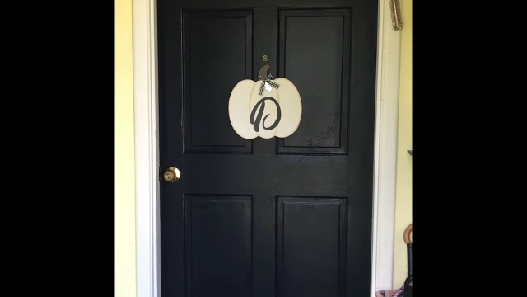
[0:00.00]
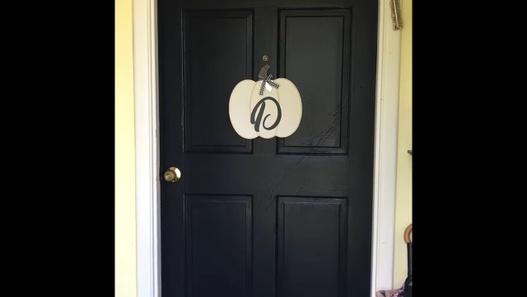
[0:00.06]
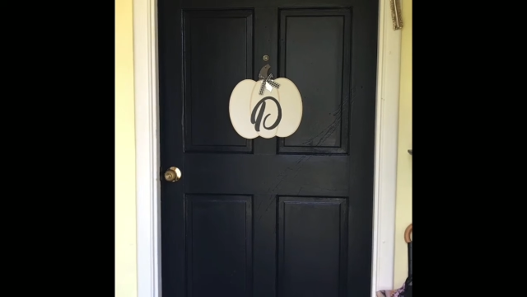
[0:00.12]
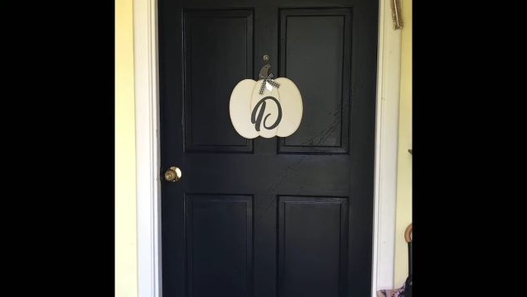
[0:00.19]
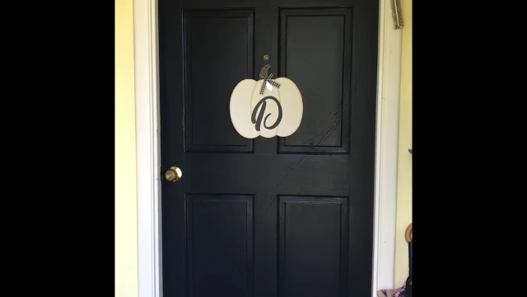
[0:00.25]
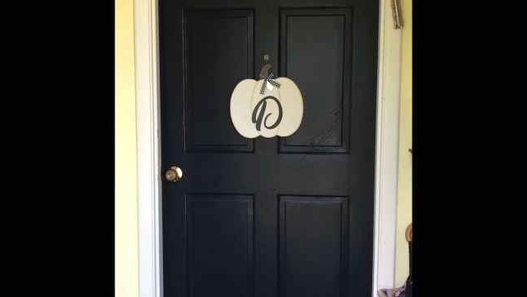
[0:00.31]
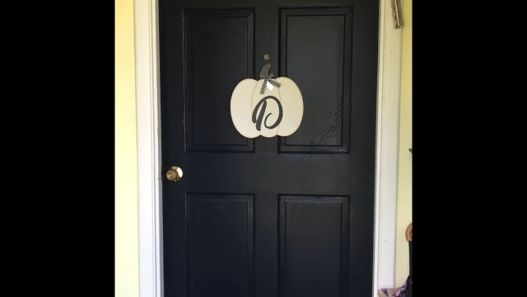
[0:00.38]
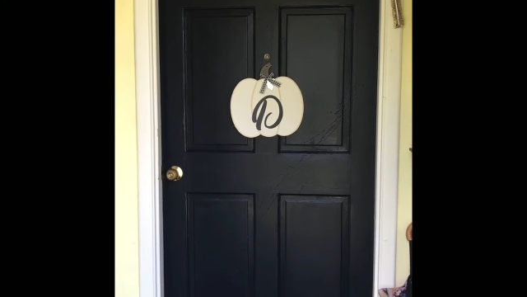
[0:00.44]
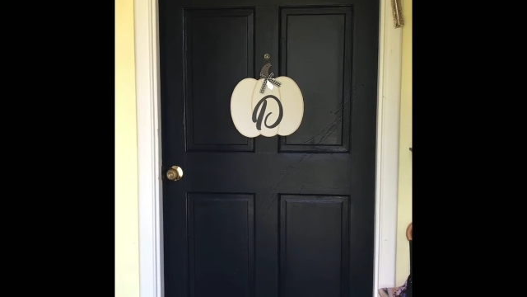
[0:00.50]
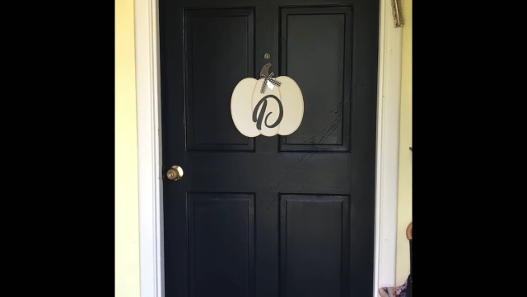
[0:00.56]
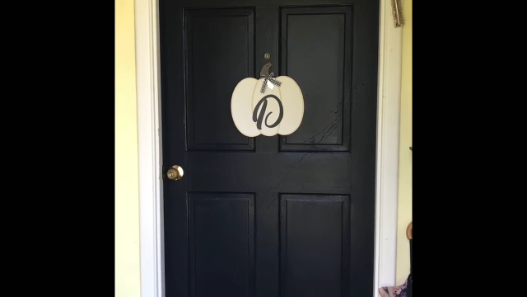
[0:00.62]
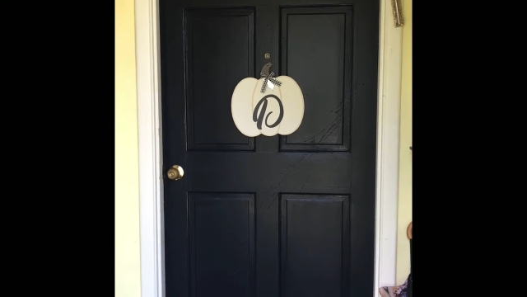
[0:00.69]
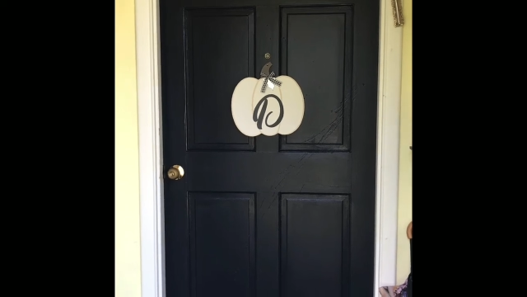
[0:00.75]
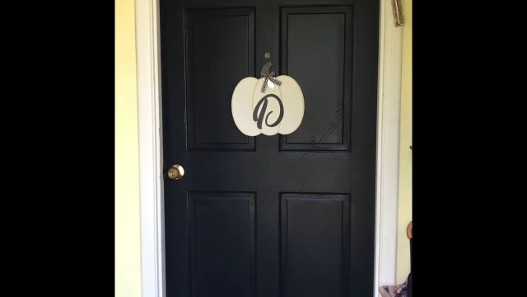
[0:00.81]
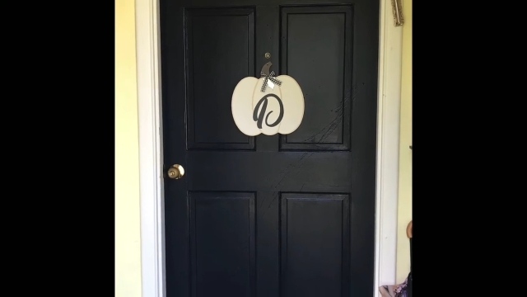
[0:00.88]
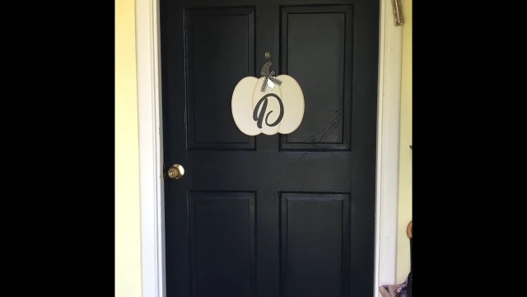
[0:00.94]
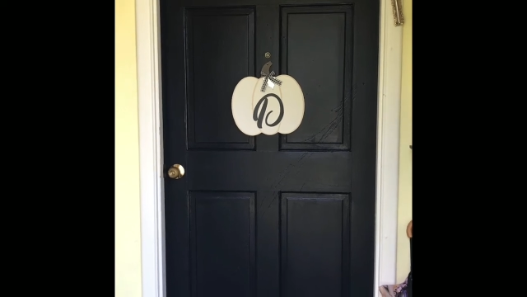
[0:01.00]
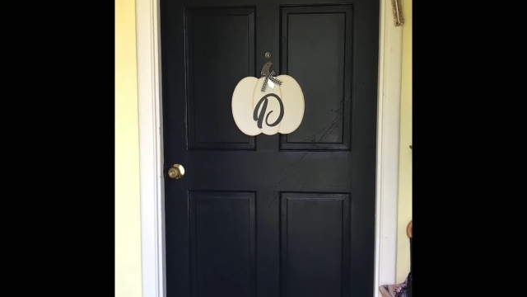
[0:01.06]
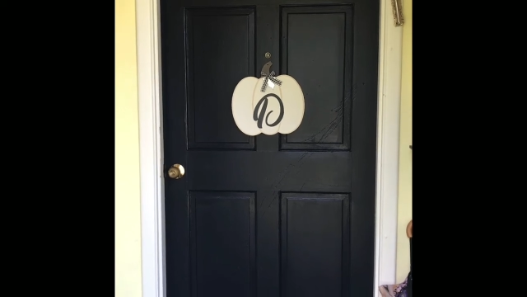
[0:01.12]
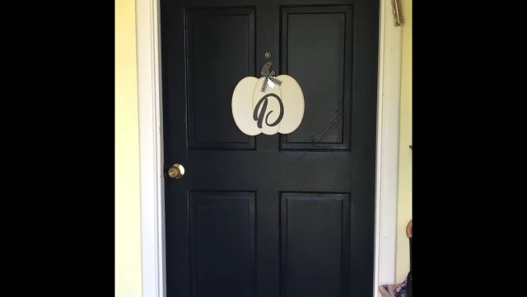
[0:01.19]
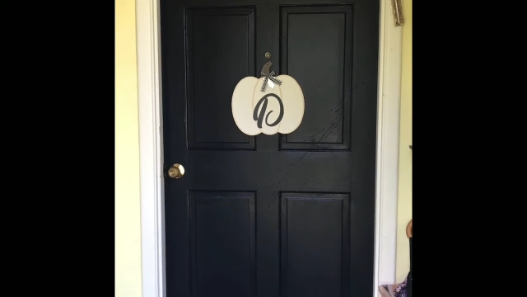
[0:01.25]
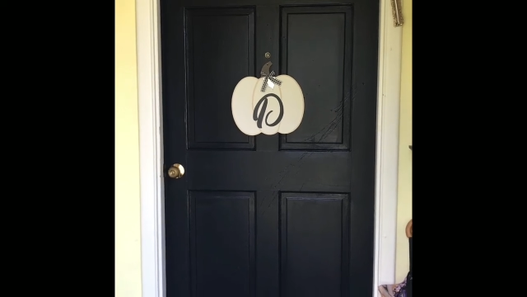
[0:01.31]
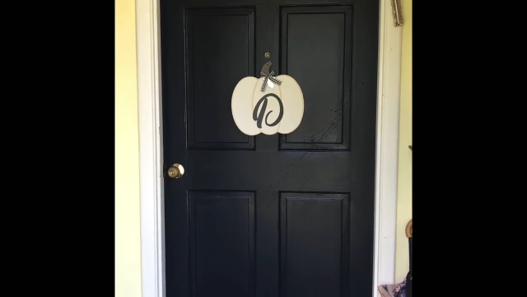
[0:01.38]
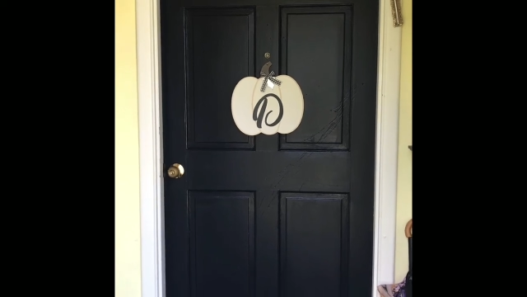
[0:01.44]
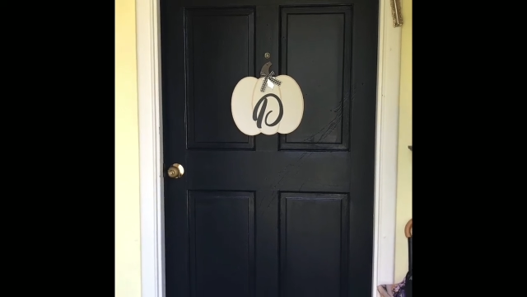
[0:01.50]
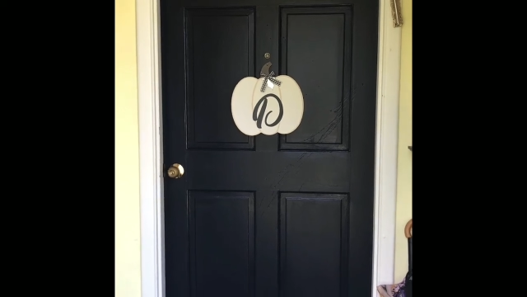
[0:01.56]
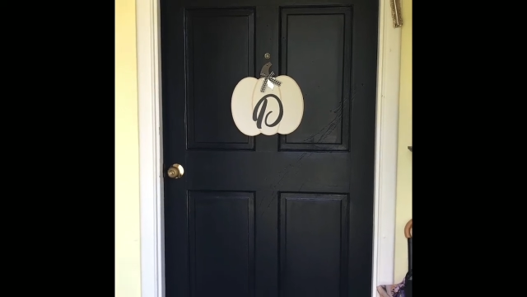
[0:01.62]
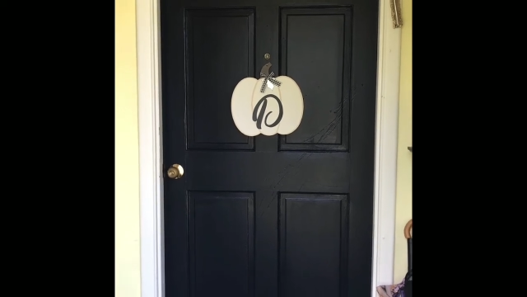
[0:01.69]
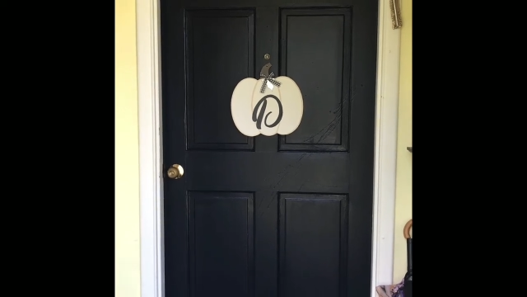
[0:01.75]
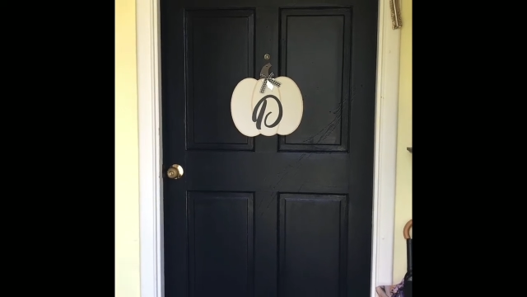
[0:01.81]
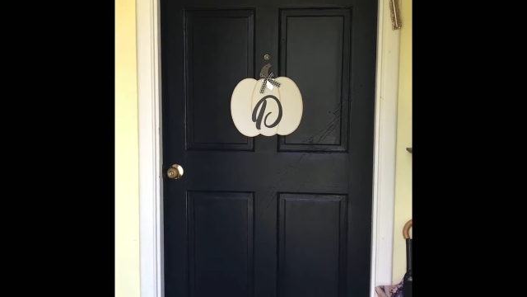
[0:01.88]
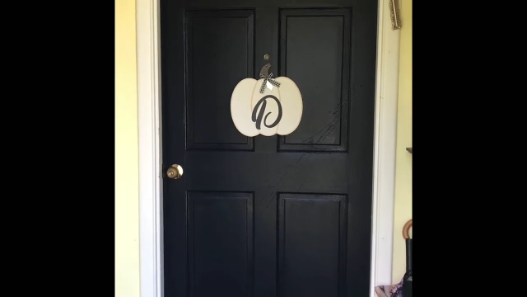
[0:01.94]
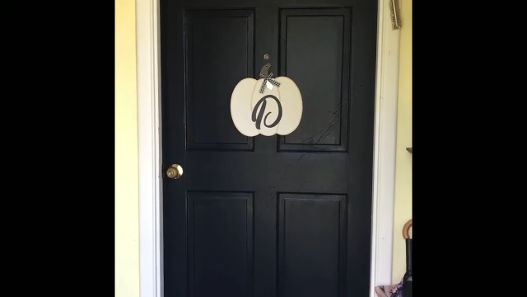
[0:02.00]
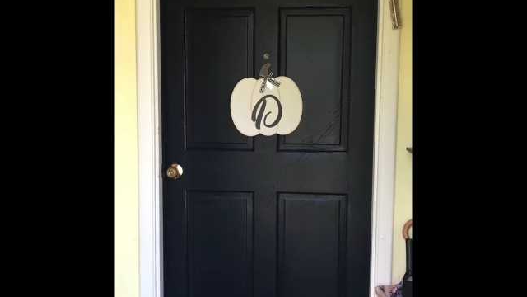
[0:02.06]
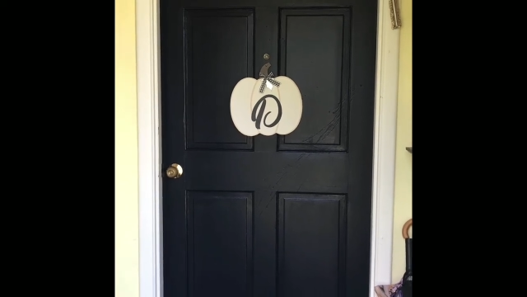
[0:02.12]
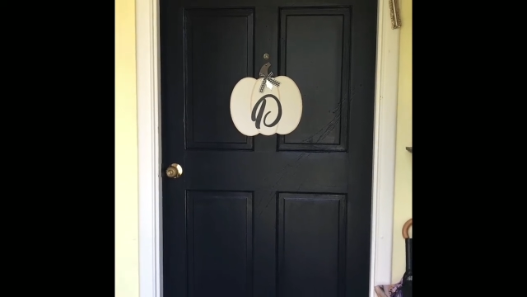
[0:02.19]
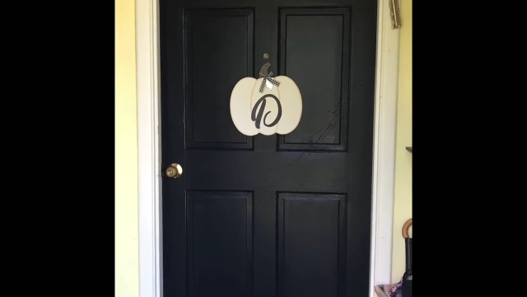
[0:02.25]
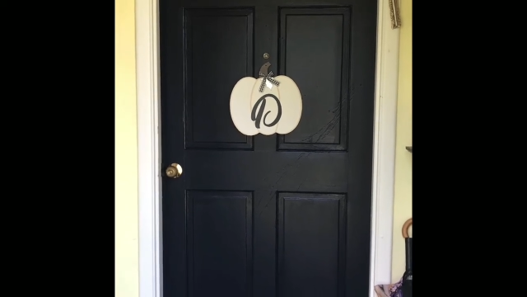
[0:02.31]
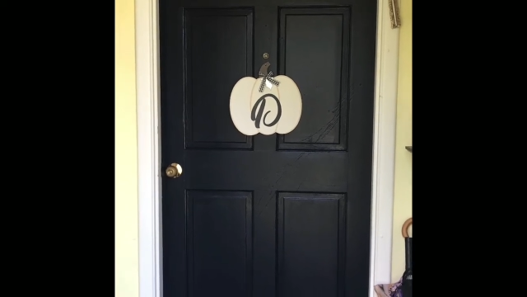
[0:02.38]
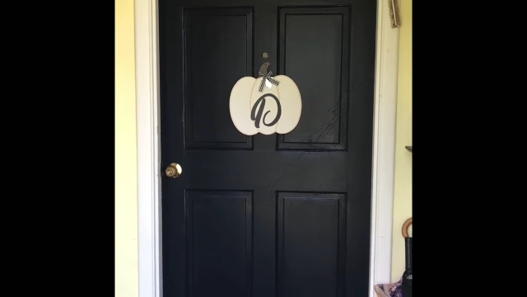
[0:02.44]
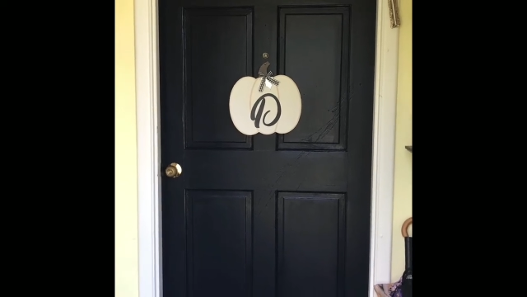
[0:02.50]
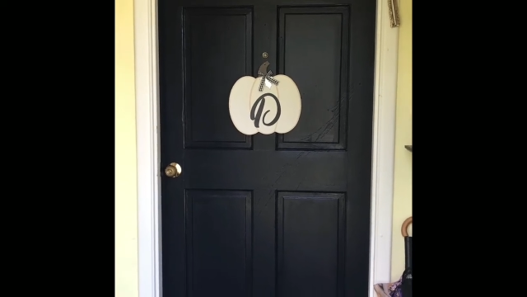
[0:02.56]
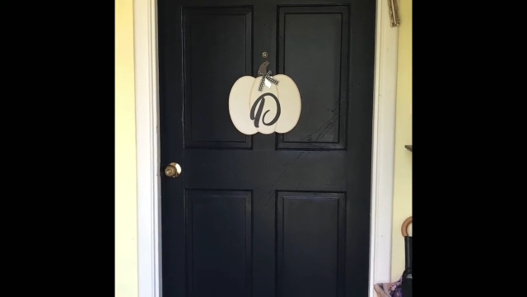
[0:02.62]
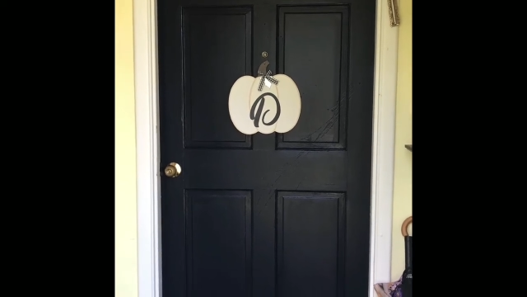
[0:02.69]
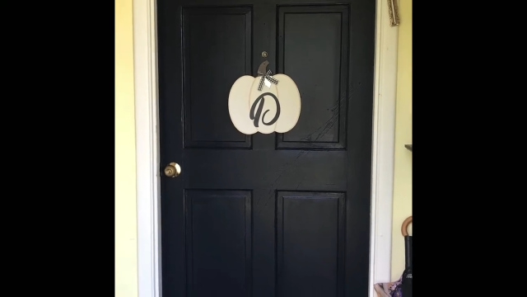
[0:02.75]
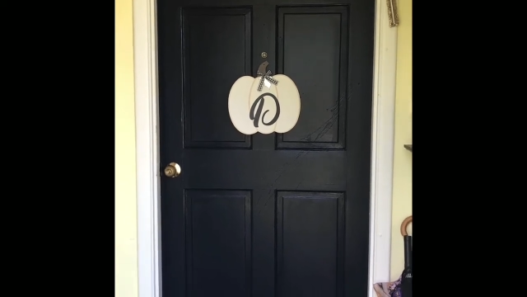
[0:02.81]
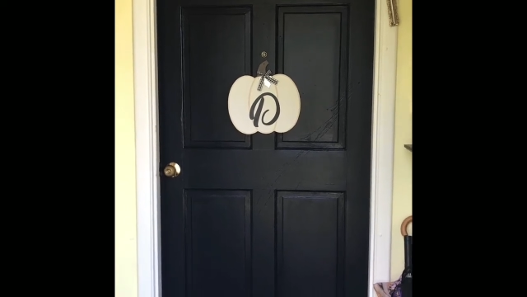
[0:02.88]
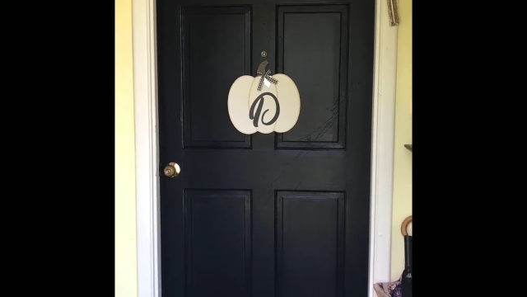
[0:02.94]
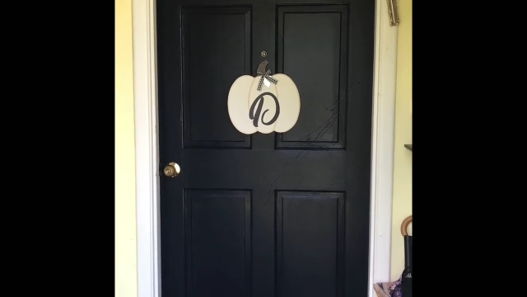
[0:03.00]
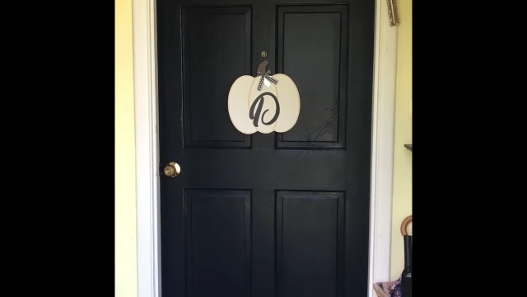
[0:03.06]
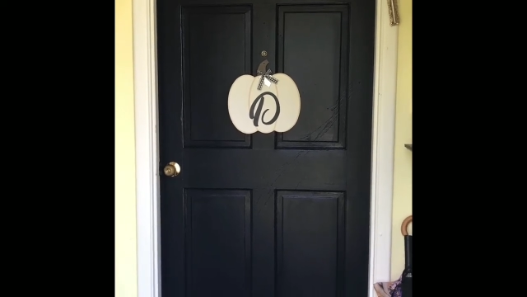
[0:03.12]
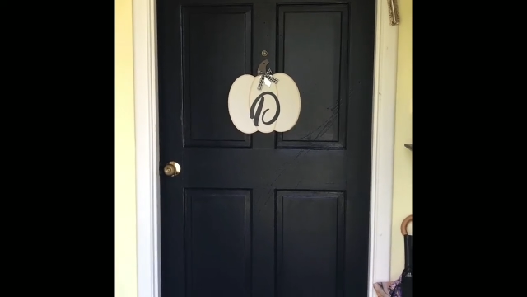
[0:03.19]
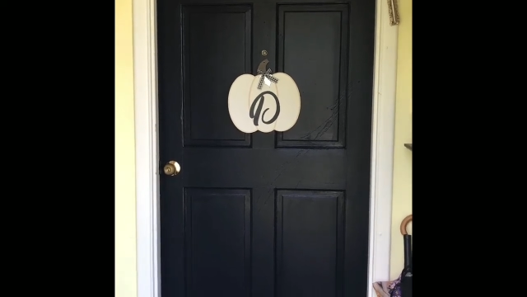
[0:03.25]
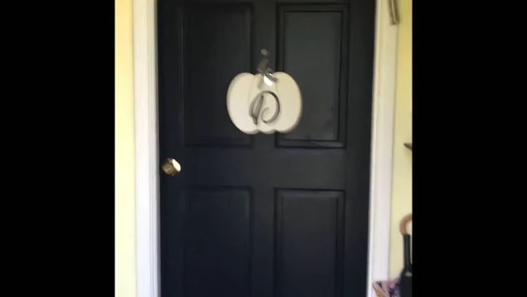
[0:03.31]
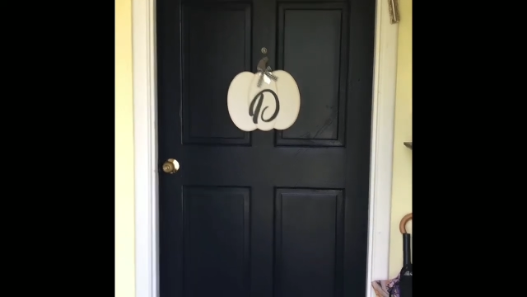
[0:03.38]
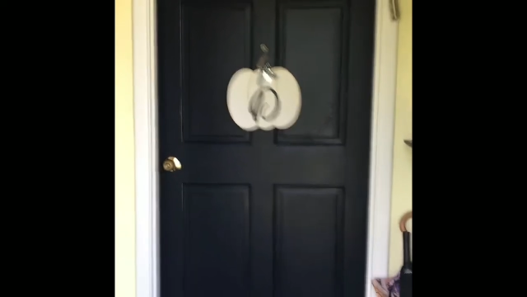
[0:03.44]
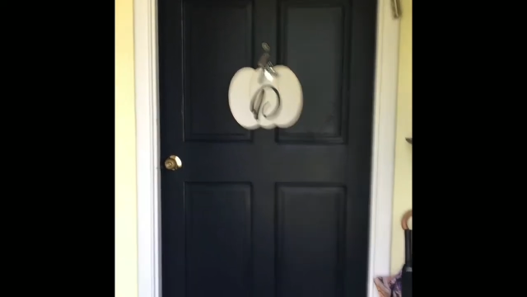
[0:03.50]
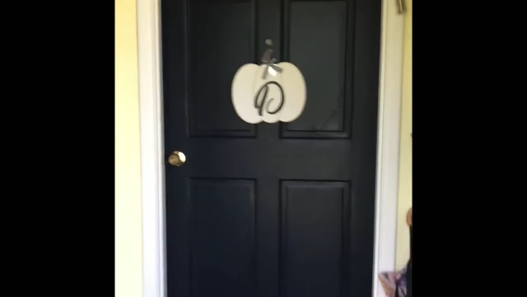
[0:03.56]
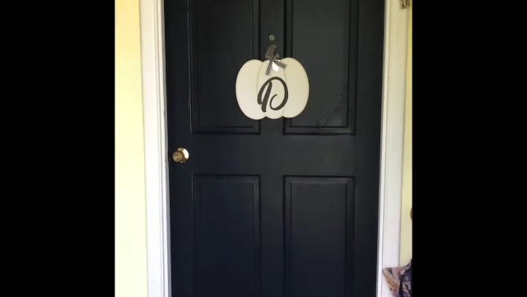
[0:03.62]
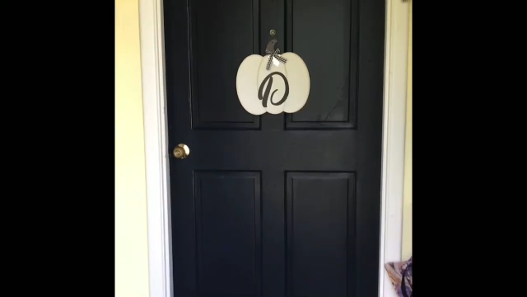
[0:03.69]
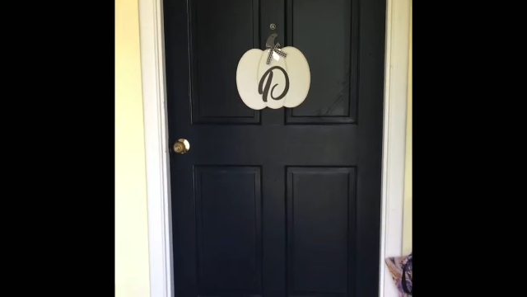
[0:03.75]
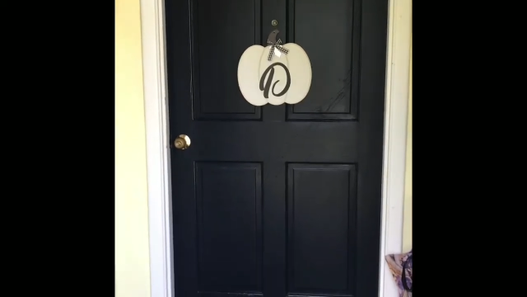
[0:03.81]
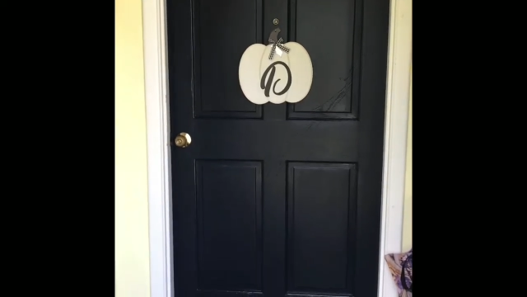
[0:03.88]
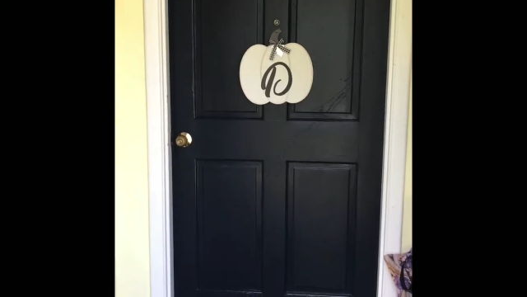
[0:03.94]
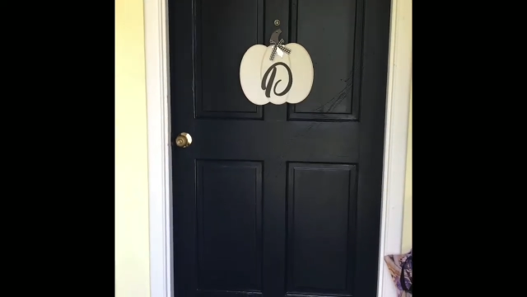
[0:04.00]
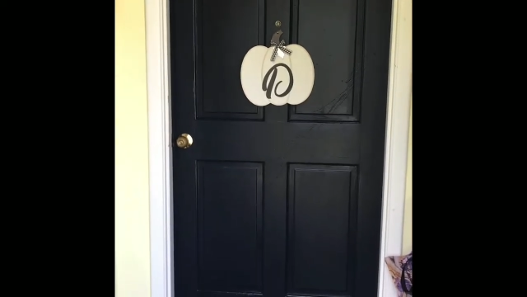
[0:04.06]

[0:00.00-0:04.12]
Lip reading: [unreadable: no face in view]